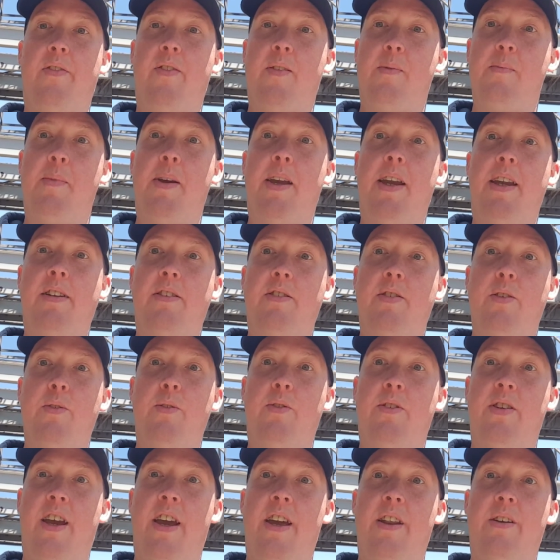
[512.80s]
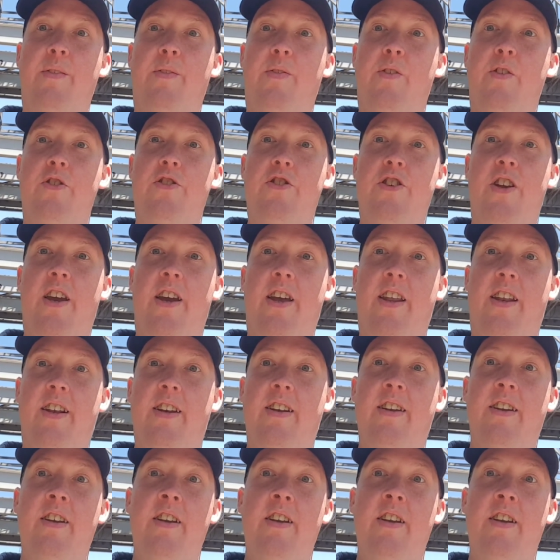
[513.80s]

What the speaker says: for me, 210 for Jen.